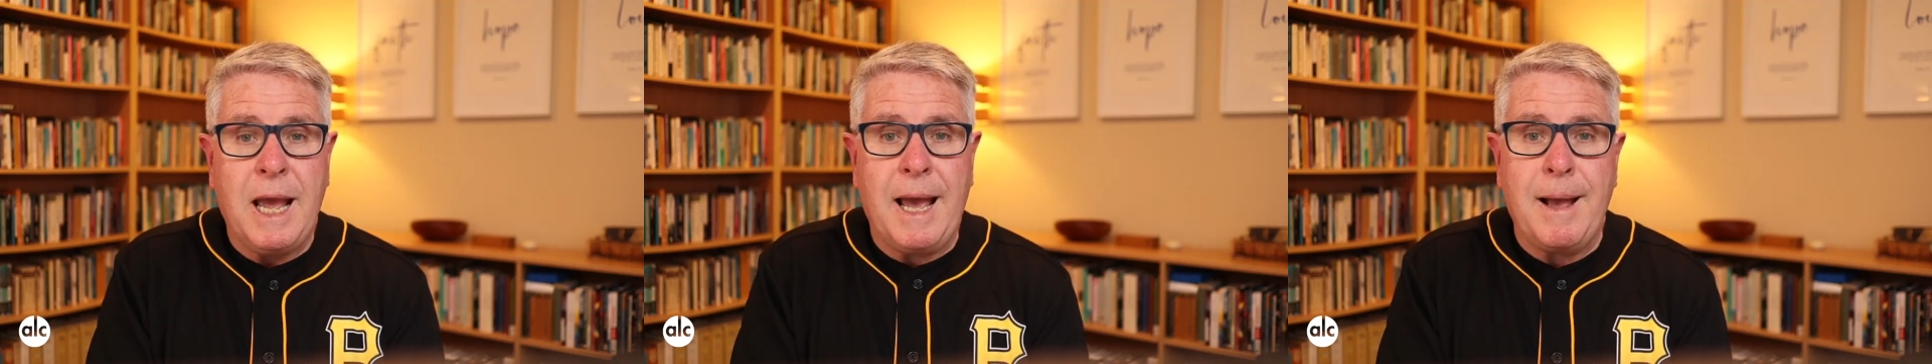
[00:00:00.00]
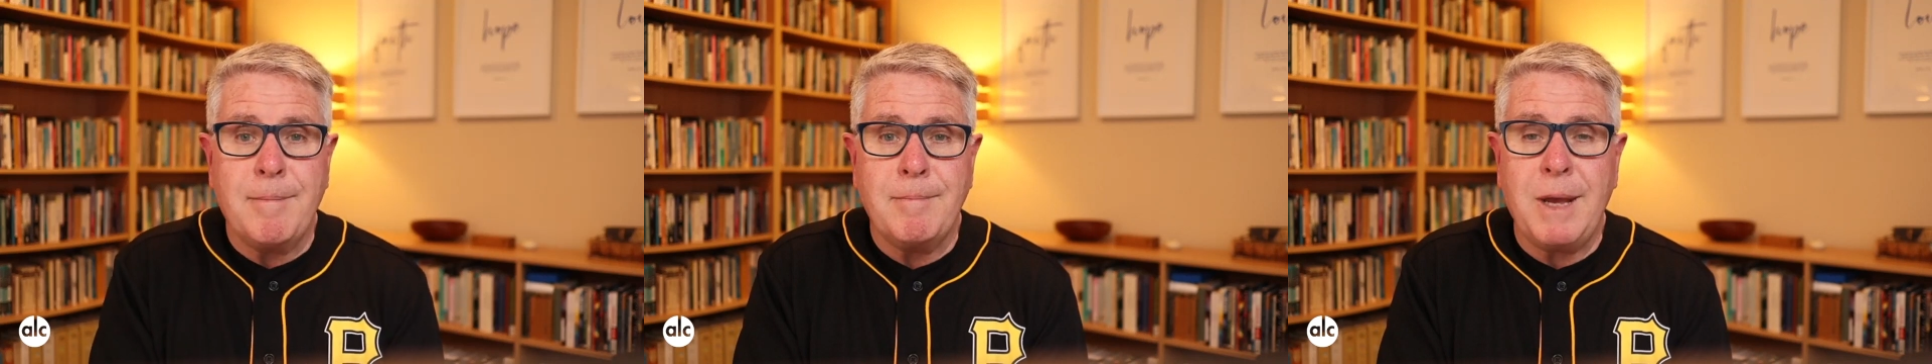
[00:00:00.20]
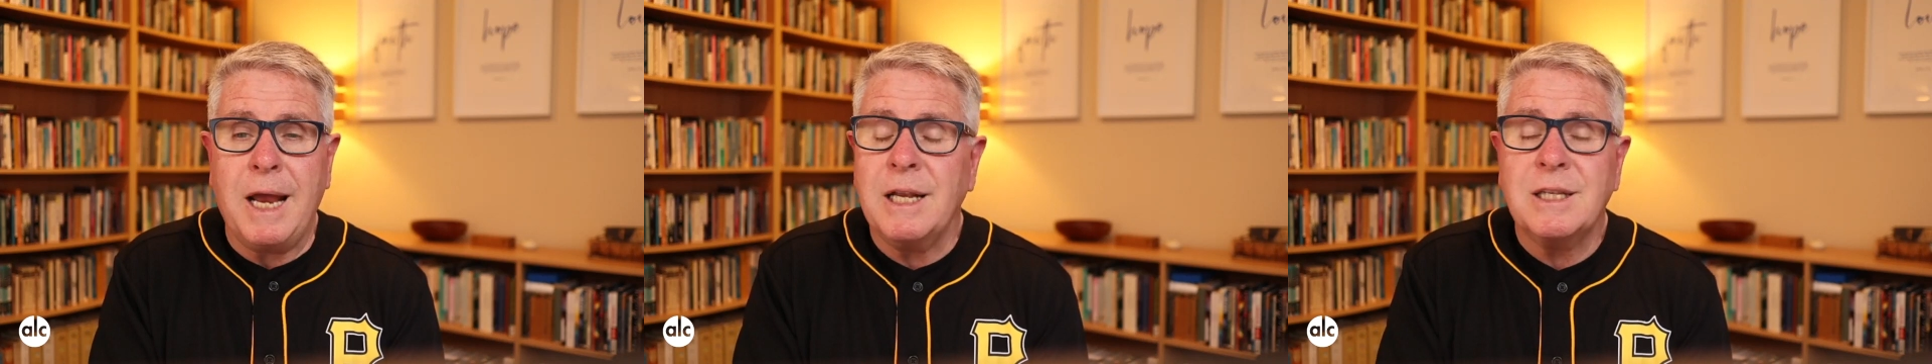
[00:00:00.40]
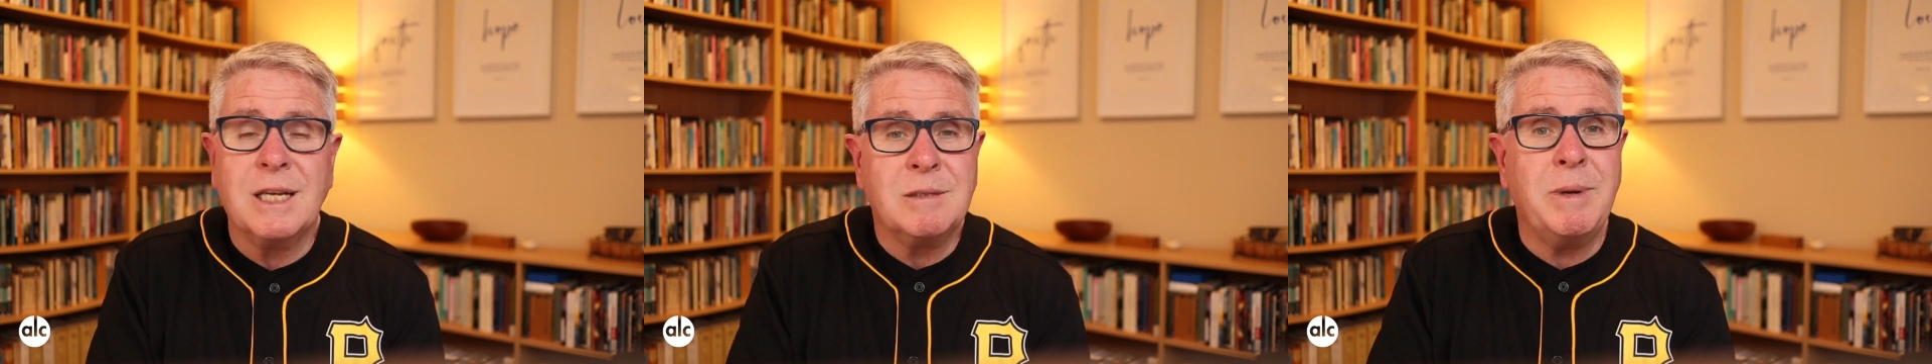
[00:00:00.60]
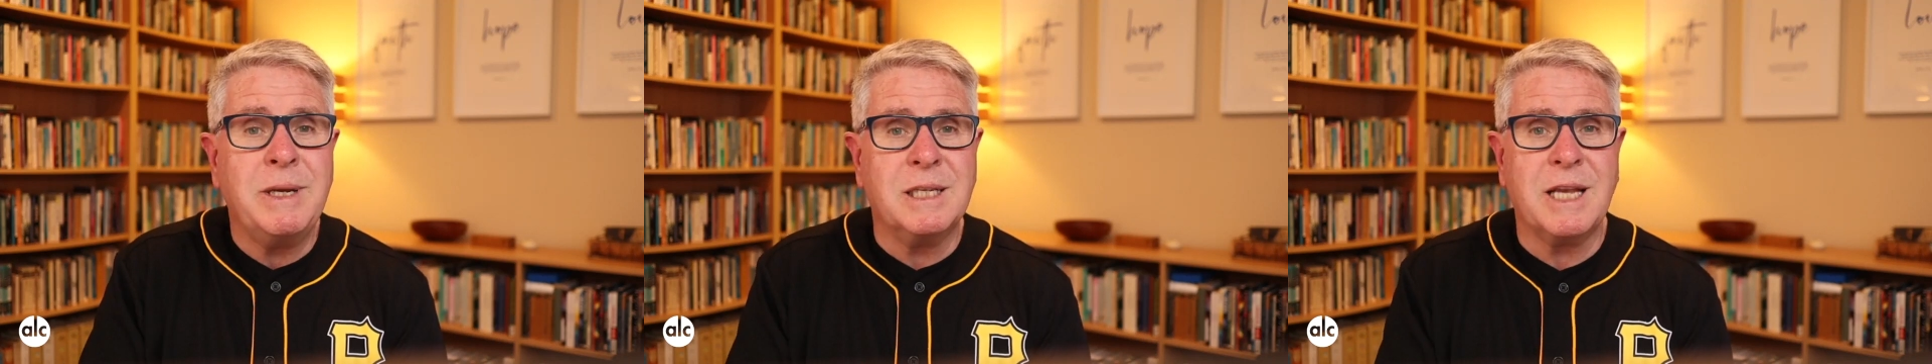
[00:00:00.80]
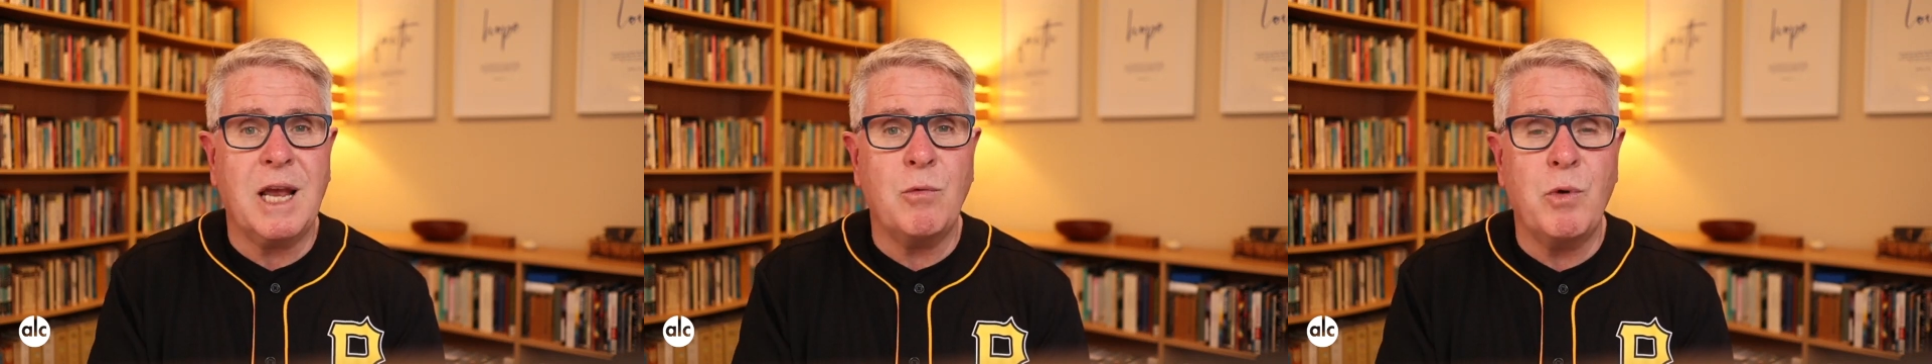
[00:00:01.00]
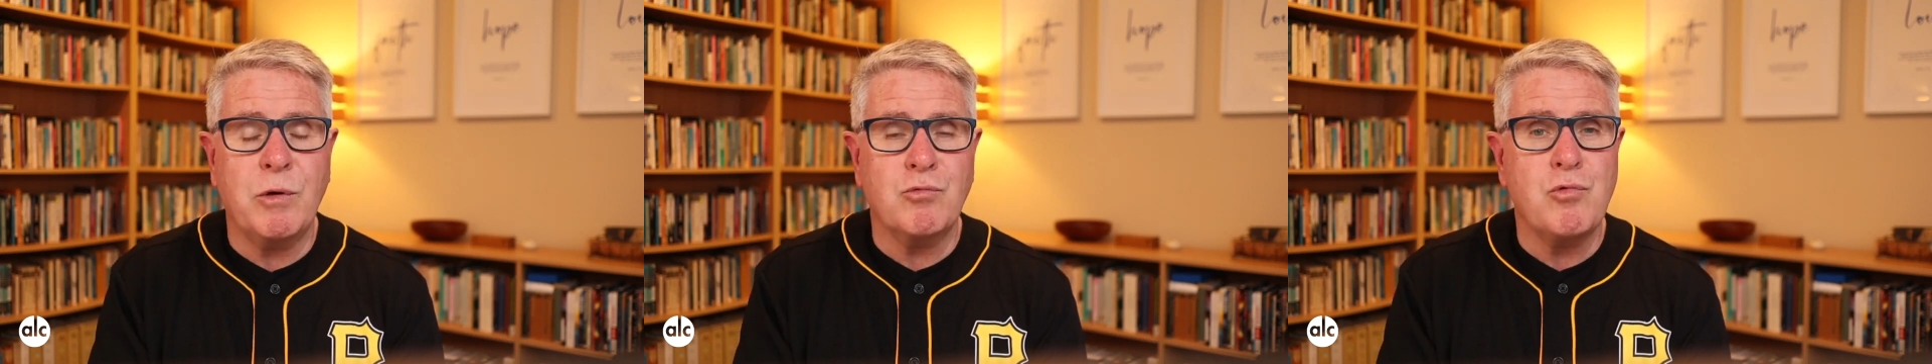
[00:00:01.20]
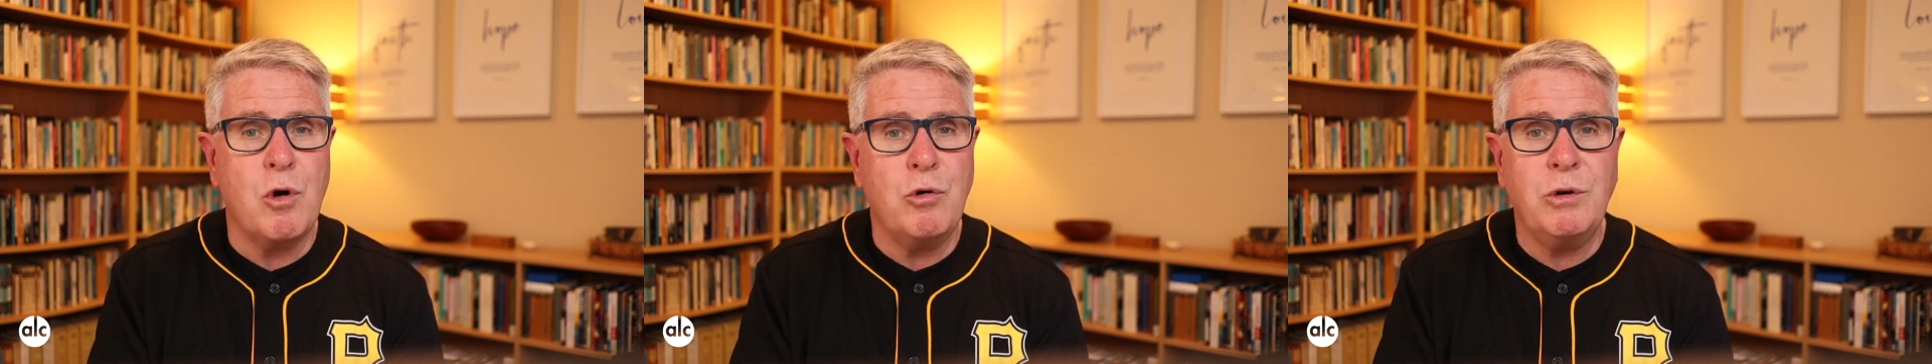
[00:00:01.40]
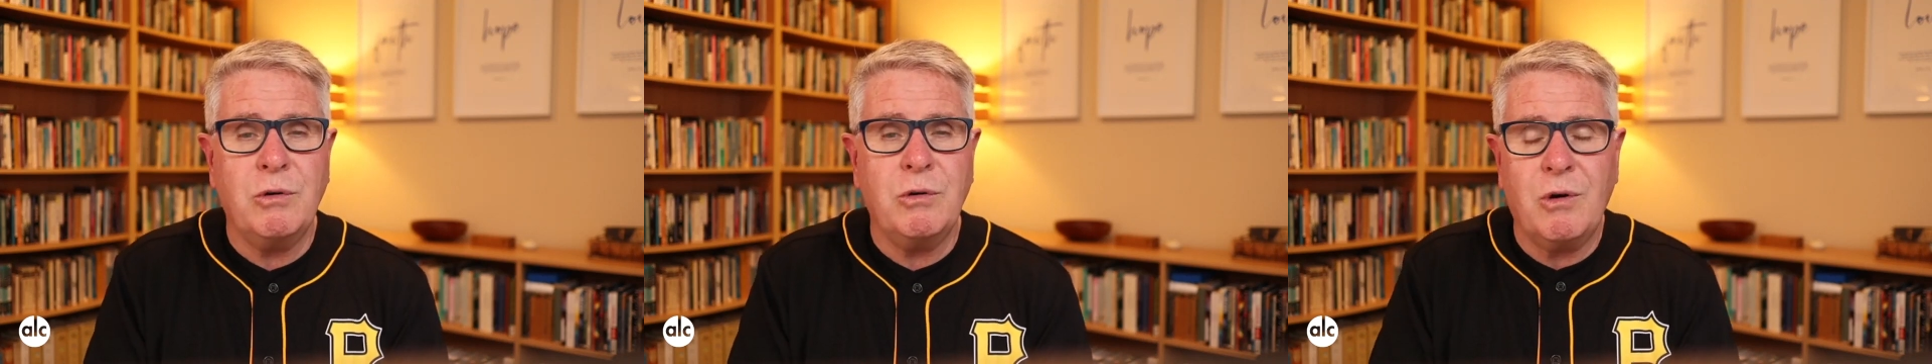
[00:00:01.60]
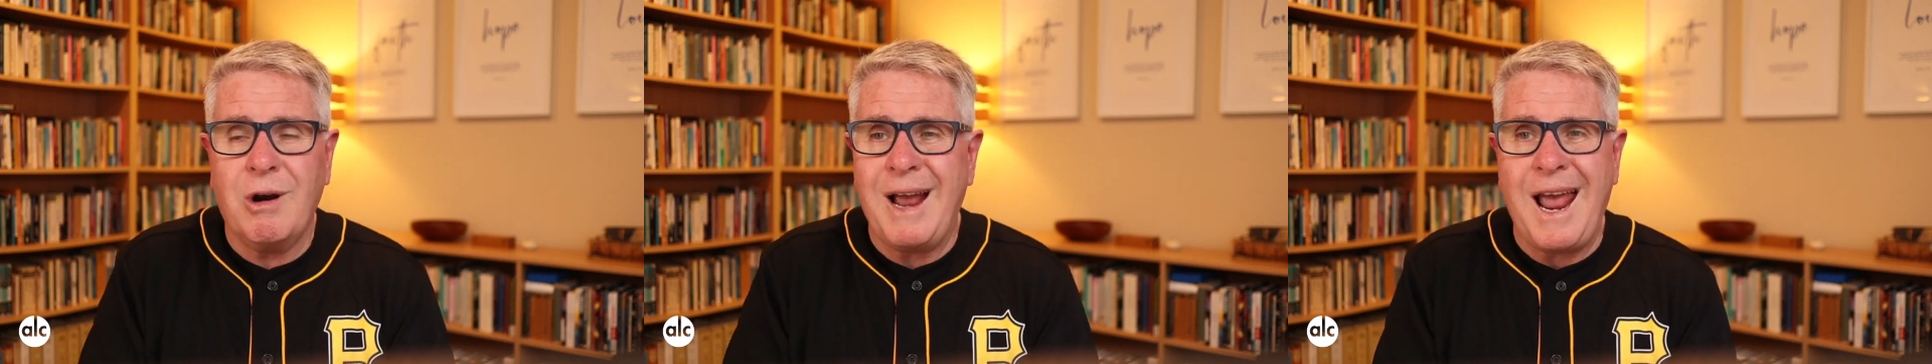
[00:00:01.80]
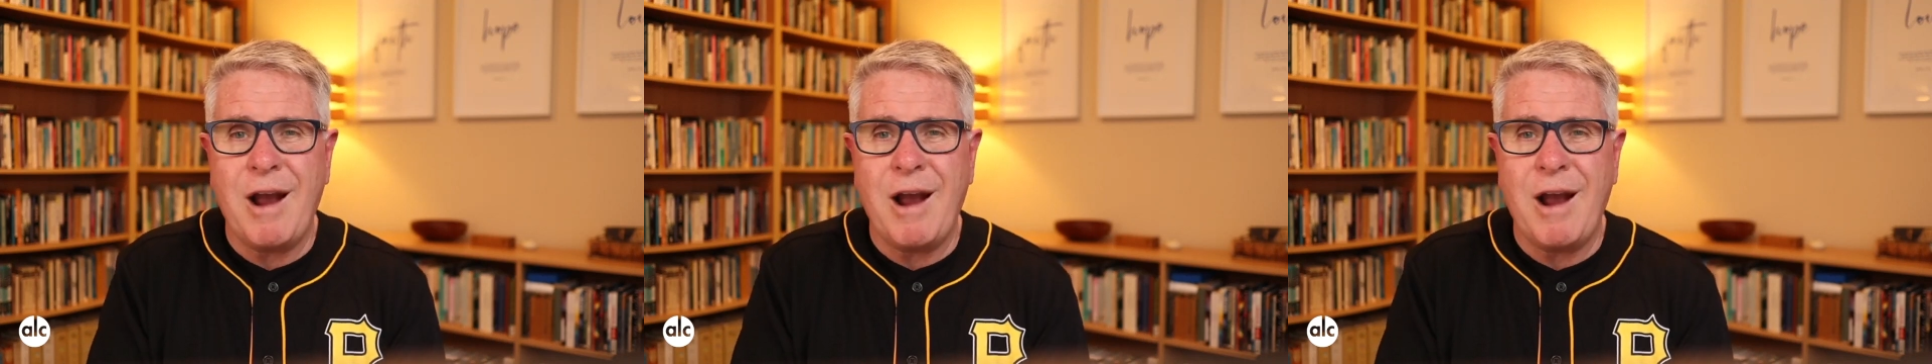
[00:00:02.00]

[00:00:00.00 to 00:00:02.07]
Um, and it doesn't mean to say we're rude or